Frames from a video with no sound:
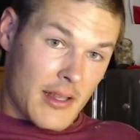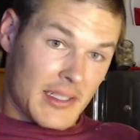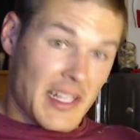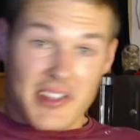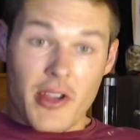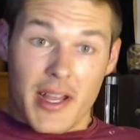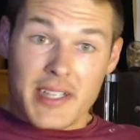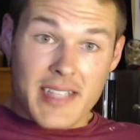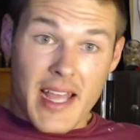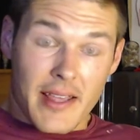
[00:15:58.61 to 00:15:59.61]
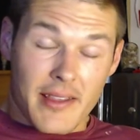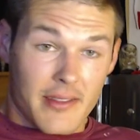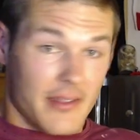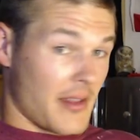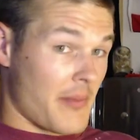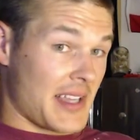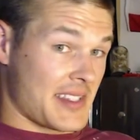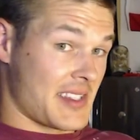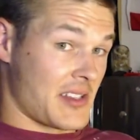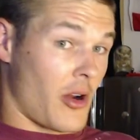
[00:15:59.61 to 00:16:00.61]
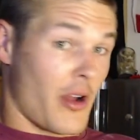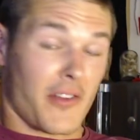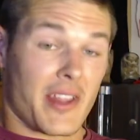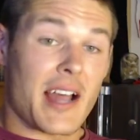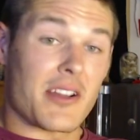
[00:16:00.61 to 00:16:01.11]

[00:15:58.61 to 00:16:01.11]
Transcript: let's go ahead and take the best scenario for the